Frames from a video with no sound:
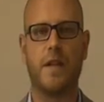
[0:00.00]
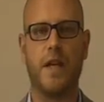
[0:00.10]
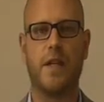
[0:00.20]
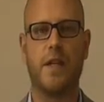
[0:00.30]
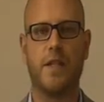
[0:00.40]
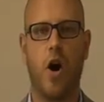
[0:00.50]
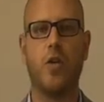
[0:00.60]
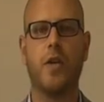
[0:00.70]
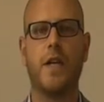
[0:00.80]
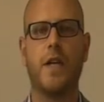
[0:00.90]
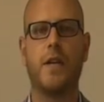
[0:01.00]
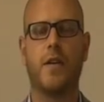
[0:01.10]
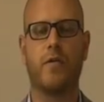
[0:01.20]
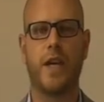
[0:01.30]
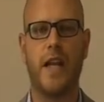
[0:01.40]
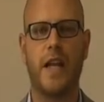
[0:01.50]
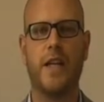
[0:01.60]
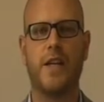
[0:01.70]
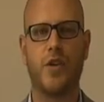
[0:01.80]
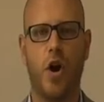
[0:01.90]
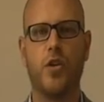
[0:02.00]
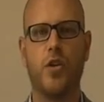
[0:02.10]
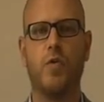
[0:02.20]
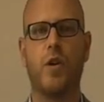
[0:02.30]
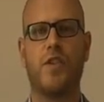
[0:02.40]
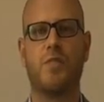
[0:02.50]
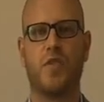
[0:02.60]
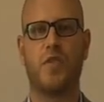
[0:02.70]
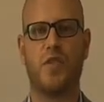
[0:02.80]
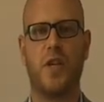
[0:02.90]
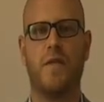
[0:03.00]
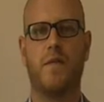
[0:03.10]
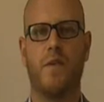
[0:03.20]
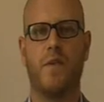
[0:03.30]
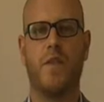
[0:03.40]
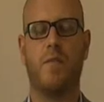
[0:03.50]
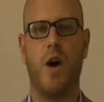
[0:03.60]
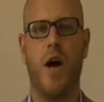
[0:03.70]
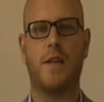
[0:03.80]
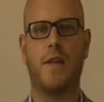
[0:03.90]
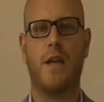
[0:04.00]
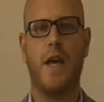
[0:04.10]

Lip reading: That reality is only what is perceived within the mind,